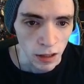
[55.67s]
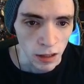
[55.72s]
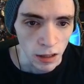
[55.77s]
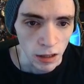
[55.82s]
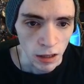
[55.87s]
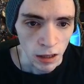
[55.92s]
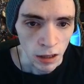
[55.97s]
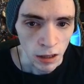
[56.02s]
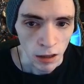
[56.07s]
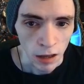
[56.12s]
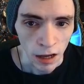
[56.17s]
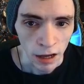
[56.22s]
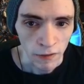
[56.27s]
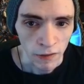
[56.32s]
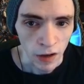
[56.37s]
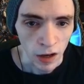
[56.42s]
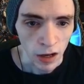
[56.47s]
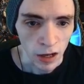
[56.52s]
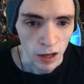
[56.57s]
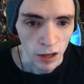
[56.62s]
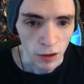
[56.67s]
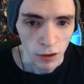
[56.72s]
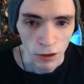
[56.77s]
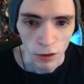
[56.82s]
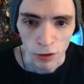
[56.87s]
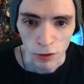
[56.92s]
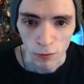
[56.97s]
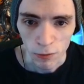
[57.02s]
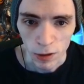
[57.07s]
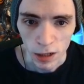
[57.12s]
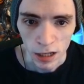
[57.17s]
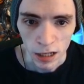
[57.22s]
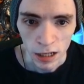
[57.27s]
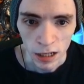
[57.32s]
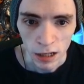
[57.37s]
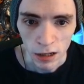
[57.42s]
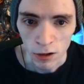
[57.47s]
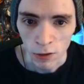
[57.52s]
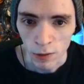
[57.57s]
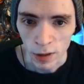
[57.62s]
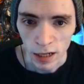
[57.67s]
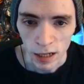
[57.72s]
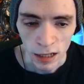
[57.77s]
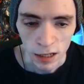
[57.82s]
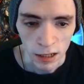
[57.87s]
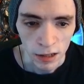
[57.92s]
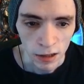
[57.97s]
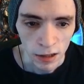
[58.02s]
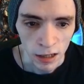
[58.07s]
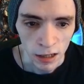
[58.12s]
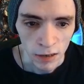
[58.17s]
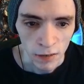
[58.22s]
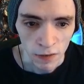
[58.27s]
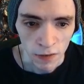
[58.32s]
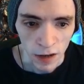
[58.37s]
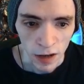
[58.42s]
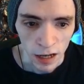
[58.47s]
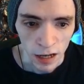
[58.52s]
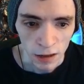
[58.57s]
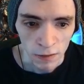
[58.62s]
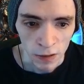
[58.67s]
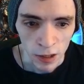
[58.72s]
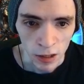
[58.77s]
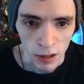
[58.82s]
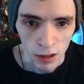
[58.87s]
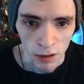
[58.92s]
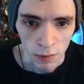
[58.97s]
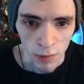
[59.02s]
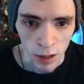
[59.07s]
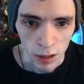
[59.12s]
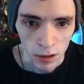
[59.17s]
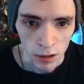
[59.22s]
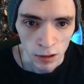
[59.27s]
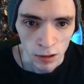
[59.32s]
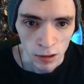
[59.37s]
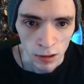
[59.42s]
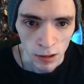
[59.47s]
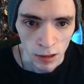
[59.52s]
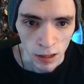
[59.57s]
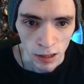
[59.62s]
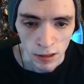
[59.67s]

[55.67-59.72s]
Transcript: I've got 3 Awaken Enlightened 5s on the build, so that's